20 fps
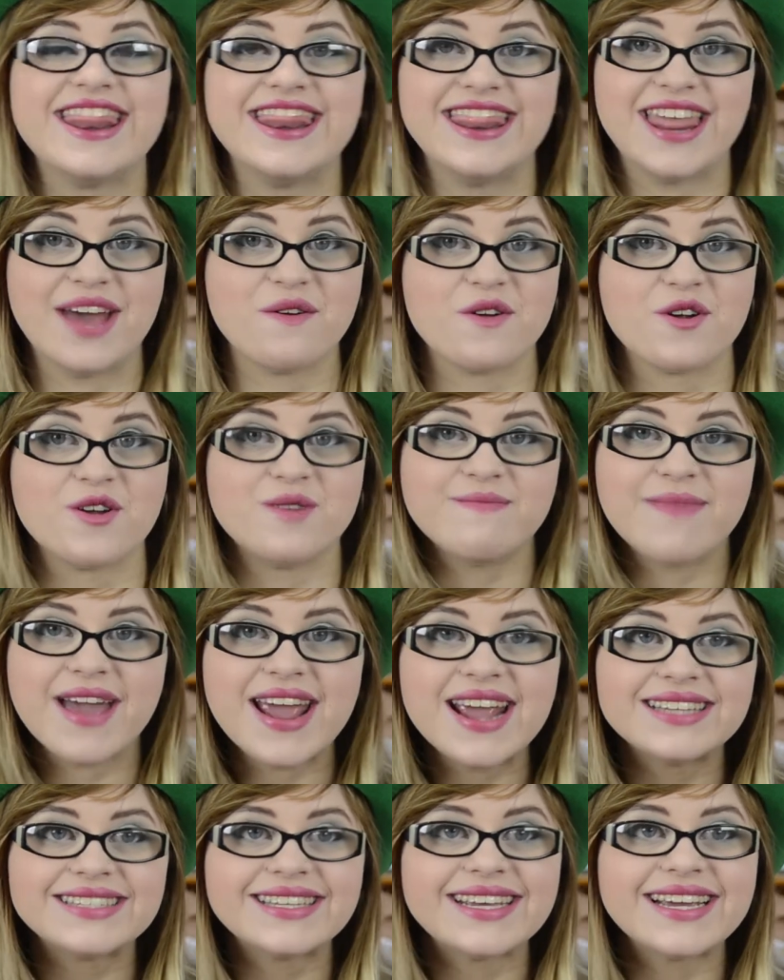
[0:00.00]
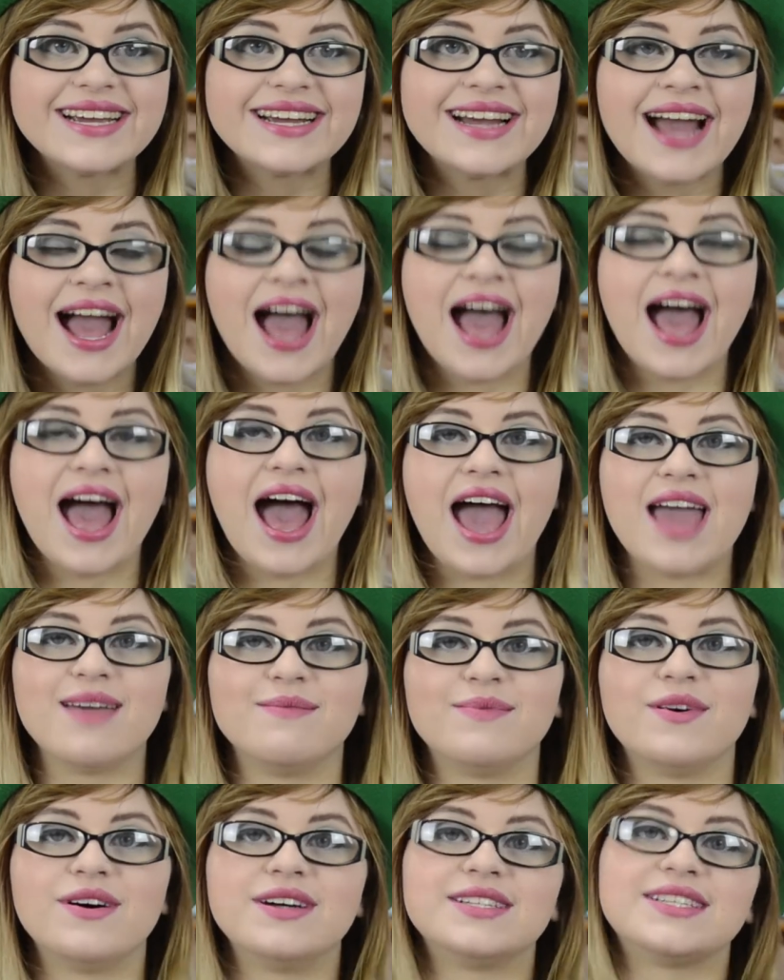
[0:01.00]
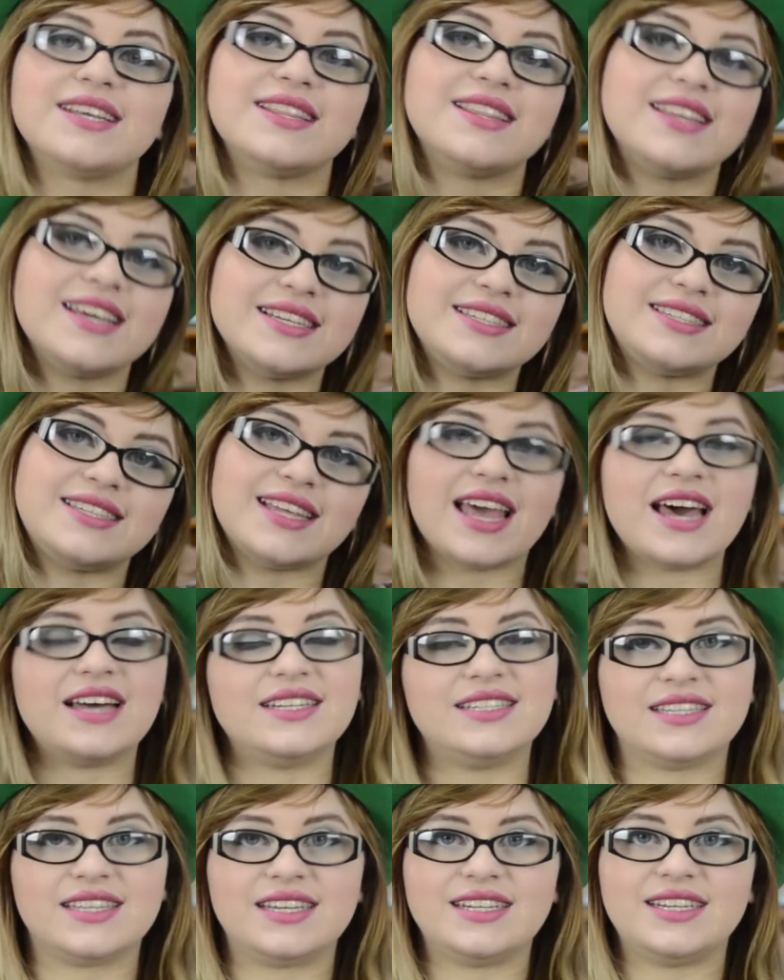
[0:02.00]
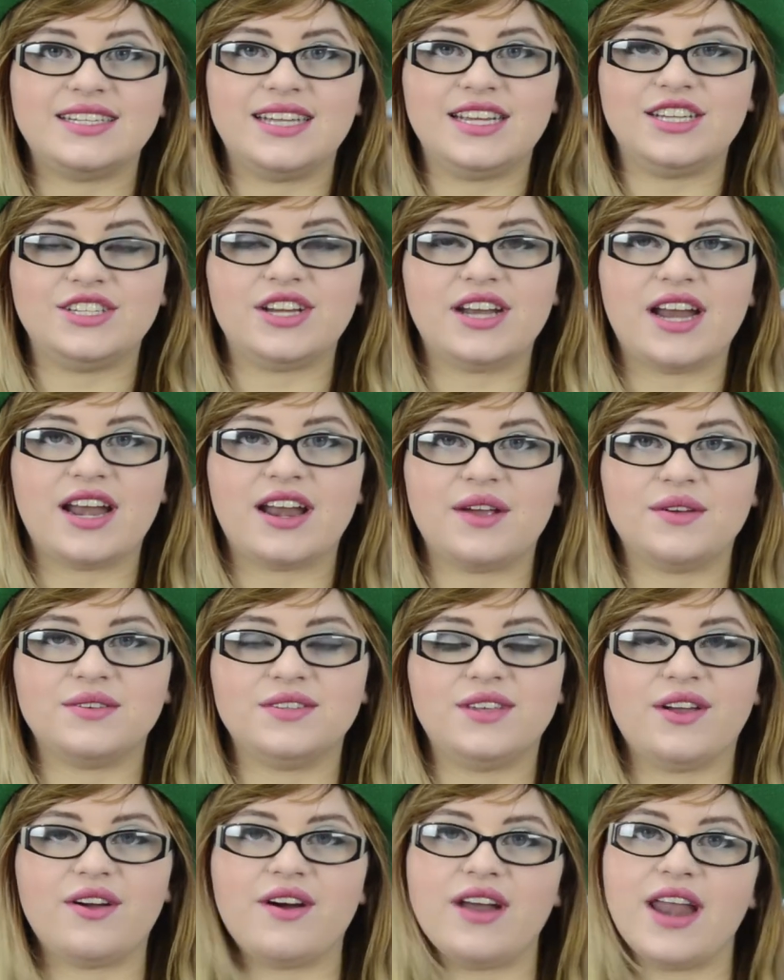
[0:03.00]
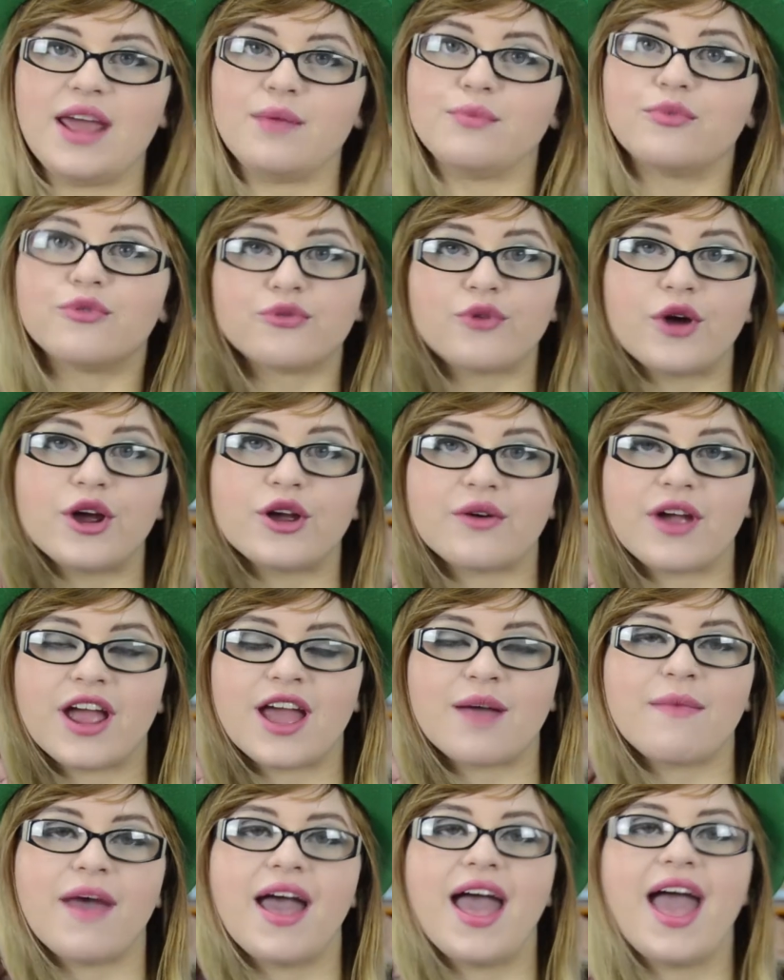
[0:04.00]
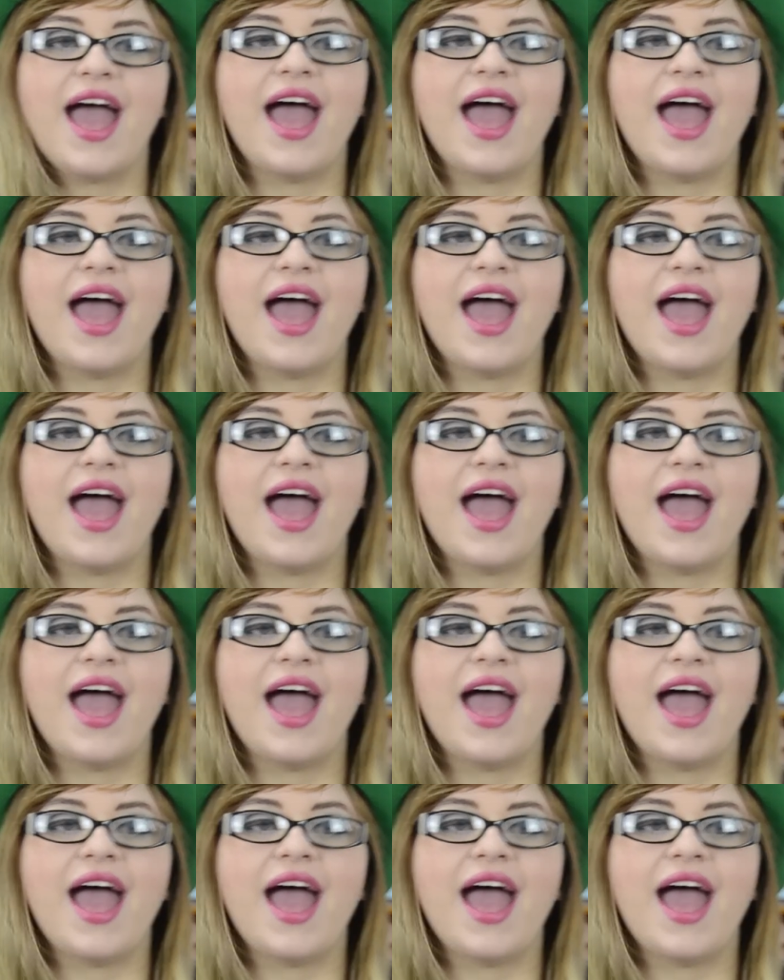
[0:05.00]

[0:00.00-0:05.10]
They were amazing. I bought this Celtic Thunder t-shirt and I also got a program,